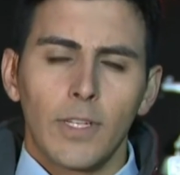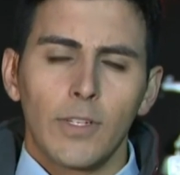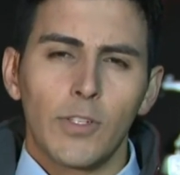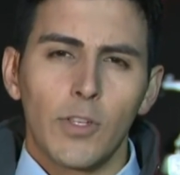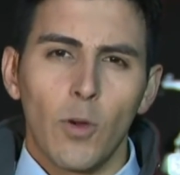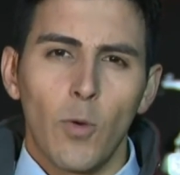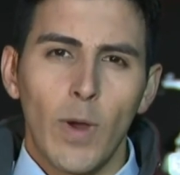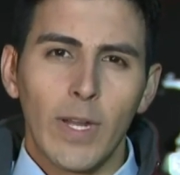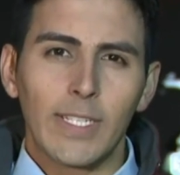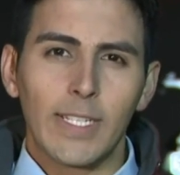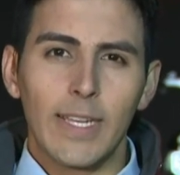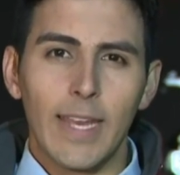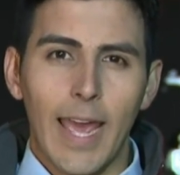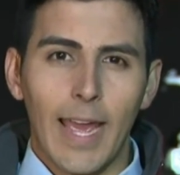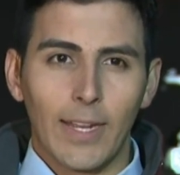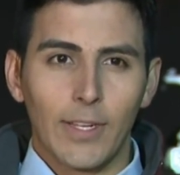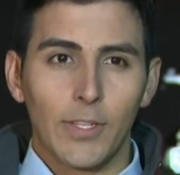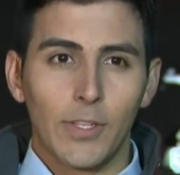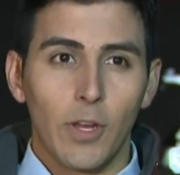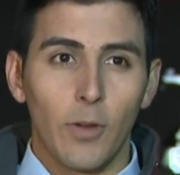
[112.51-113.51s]
So what's
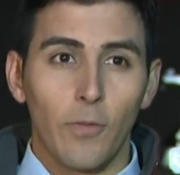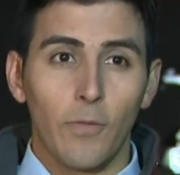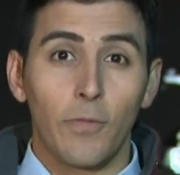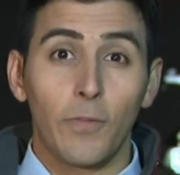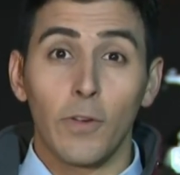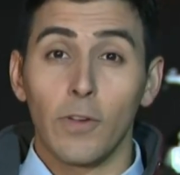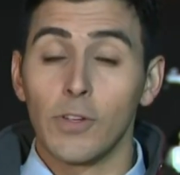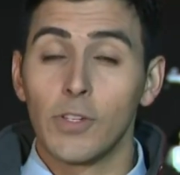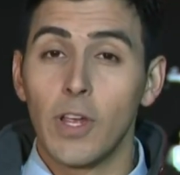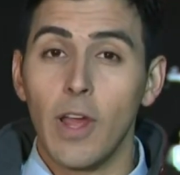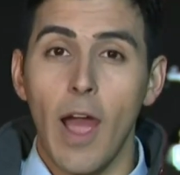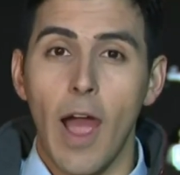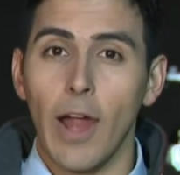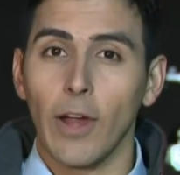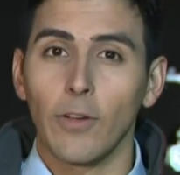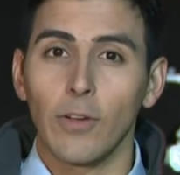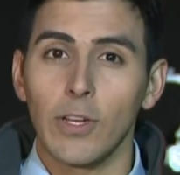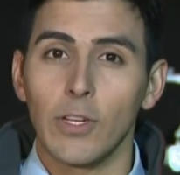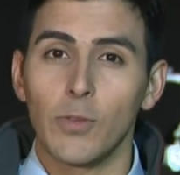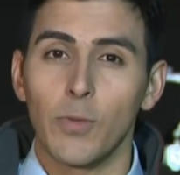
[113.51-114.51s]
next? So first,
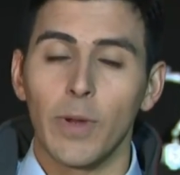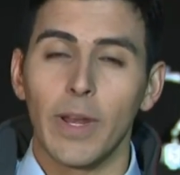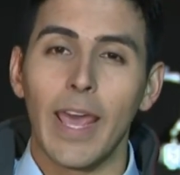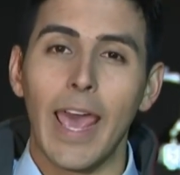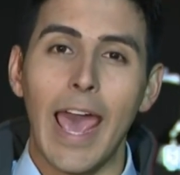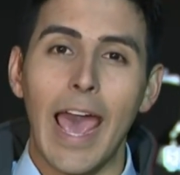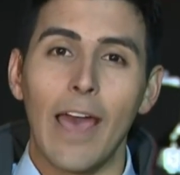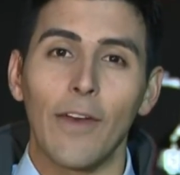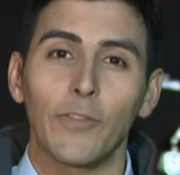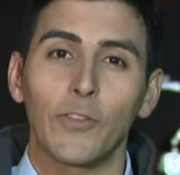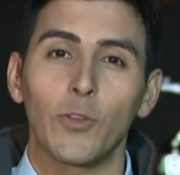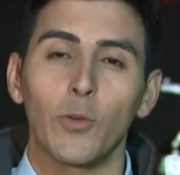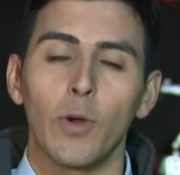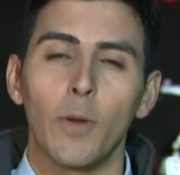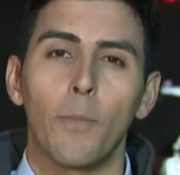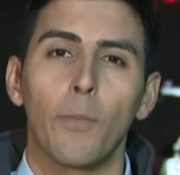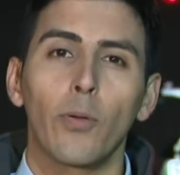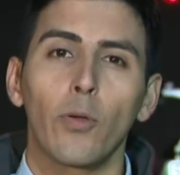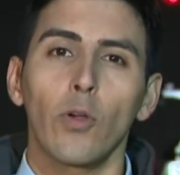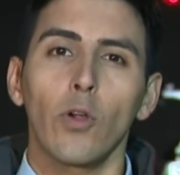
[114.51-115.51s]
Congress would have to
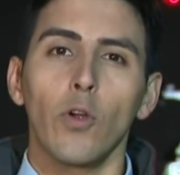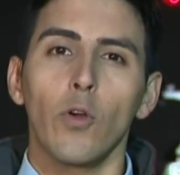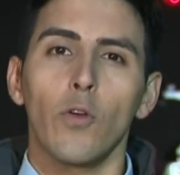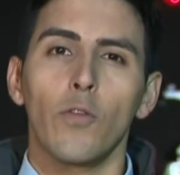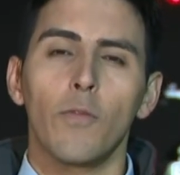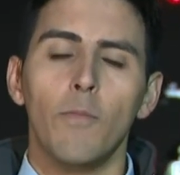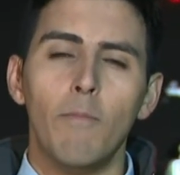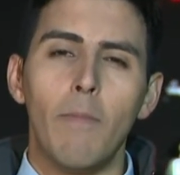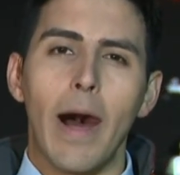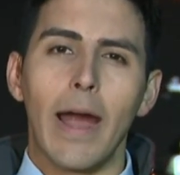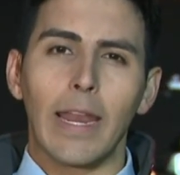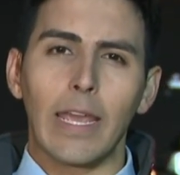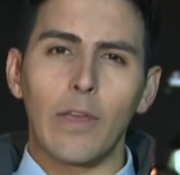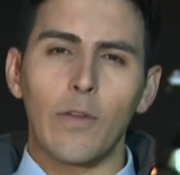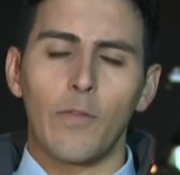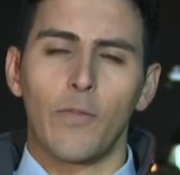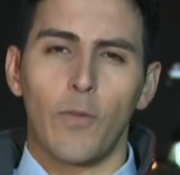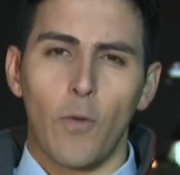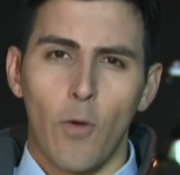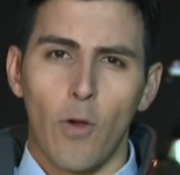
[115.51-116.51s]
approve money
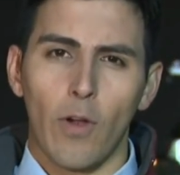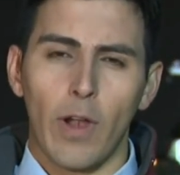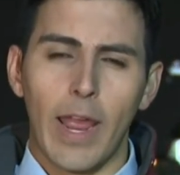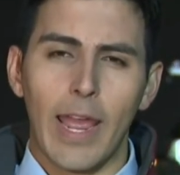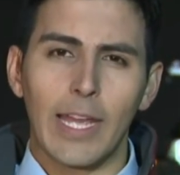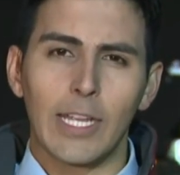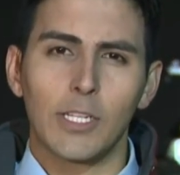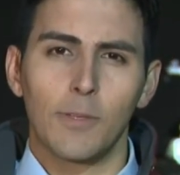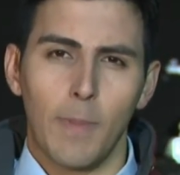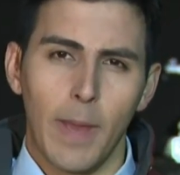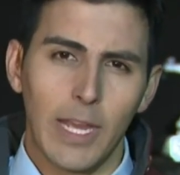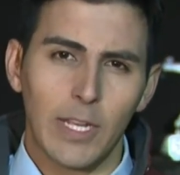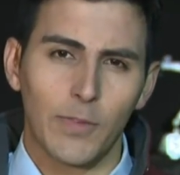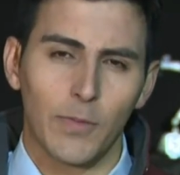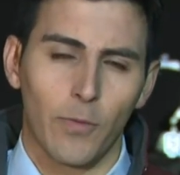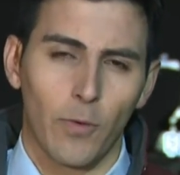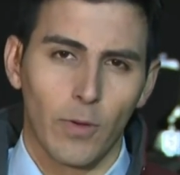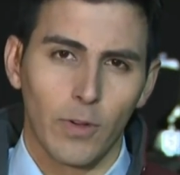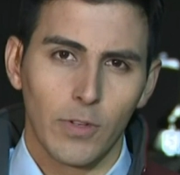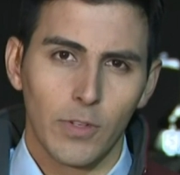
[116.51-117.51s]
for a space
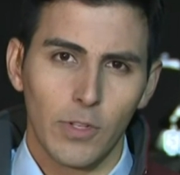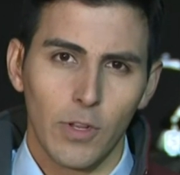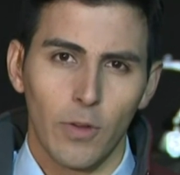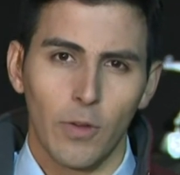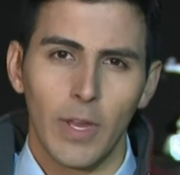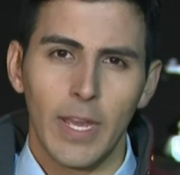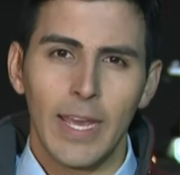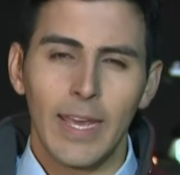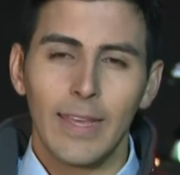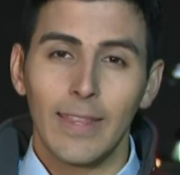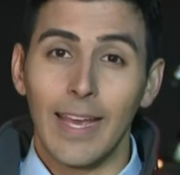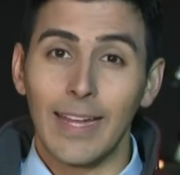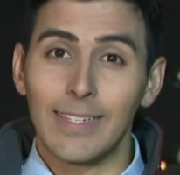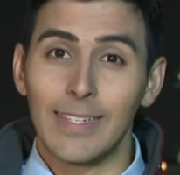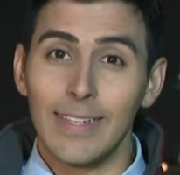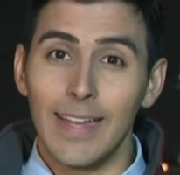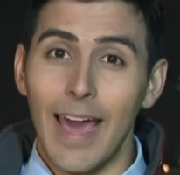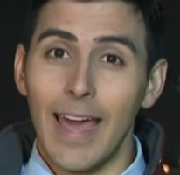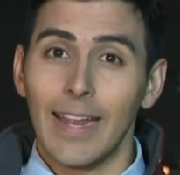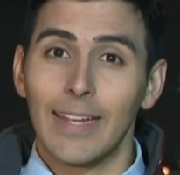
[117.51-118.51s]
force. So that's
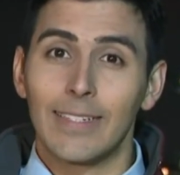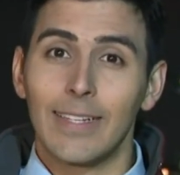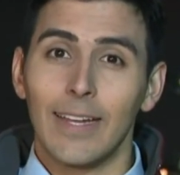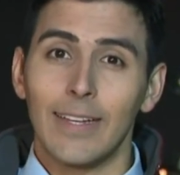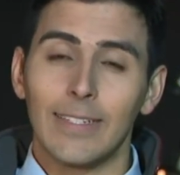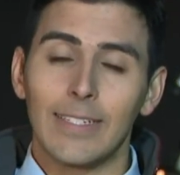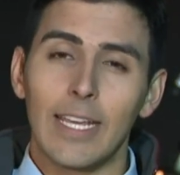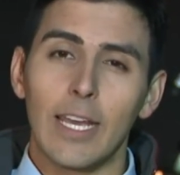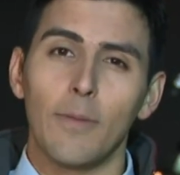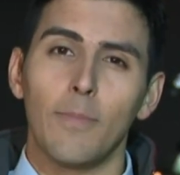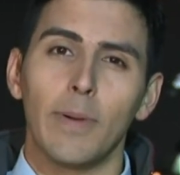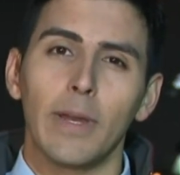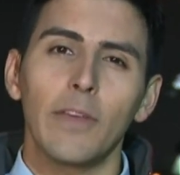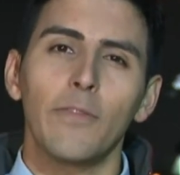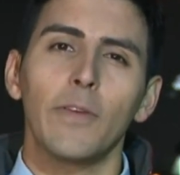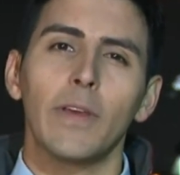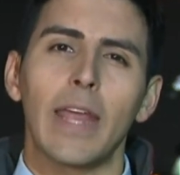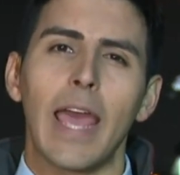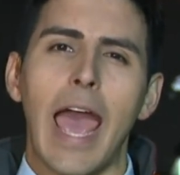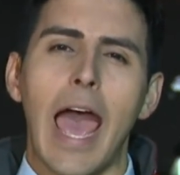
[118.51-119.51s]
not a done deal. But
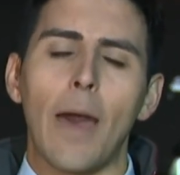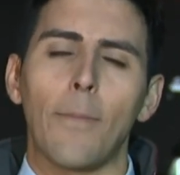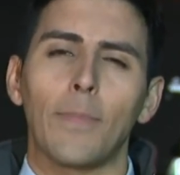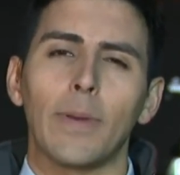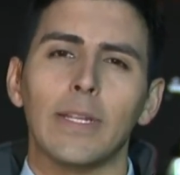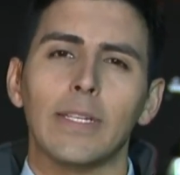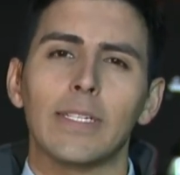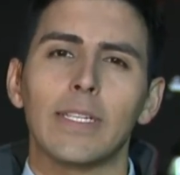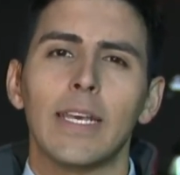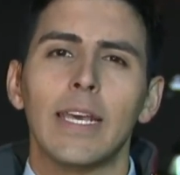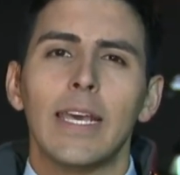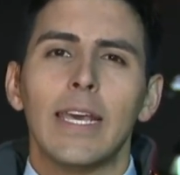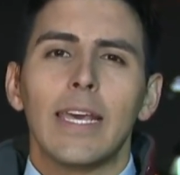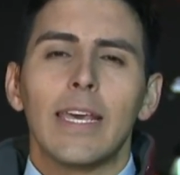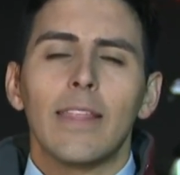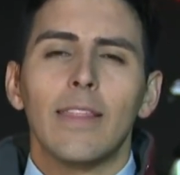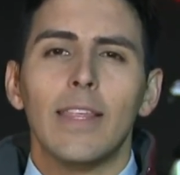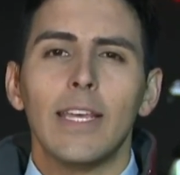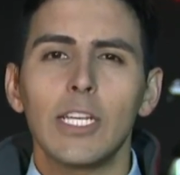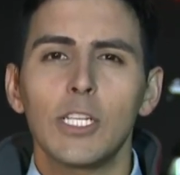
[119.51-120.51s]
if it happens,
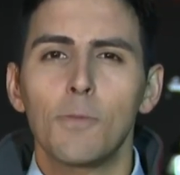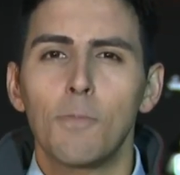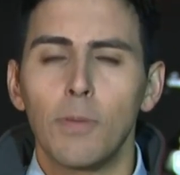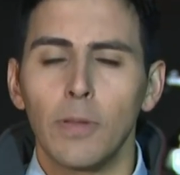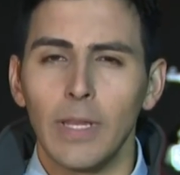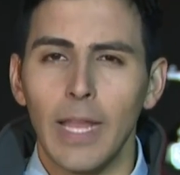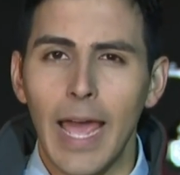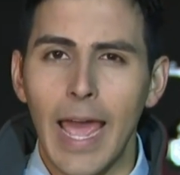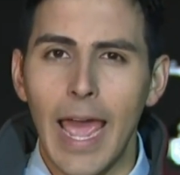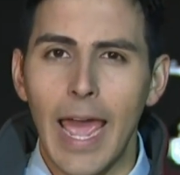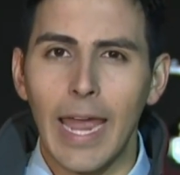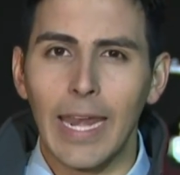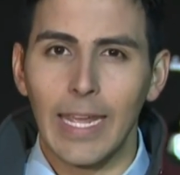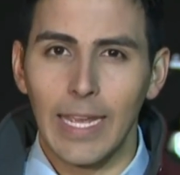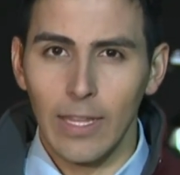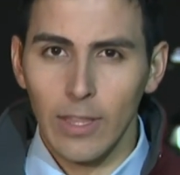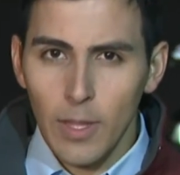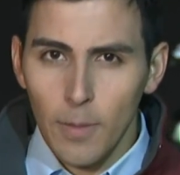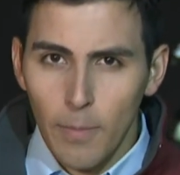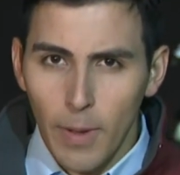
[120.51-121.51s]
this plan
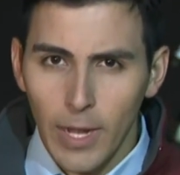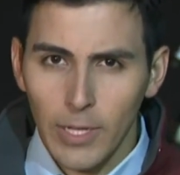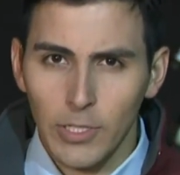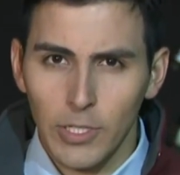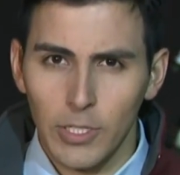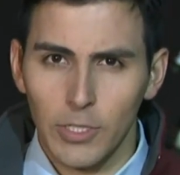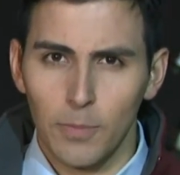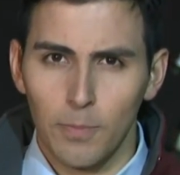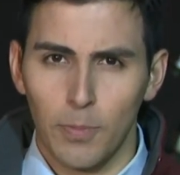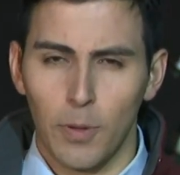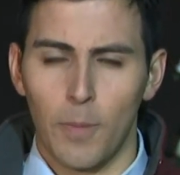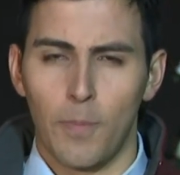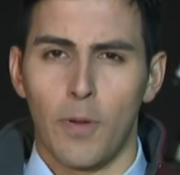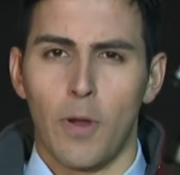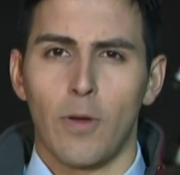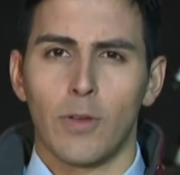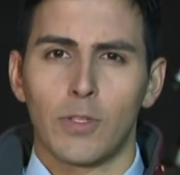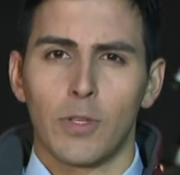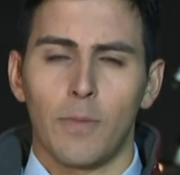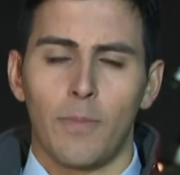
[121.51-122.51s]
in the budget
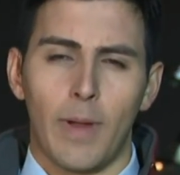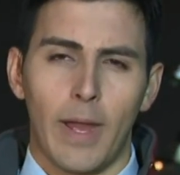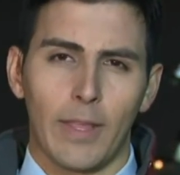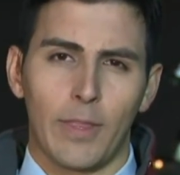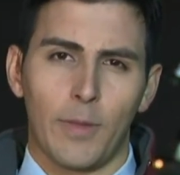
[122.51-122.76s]
proposal by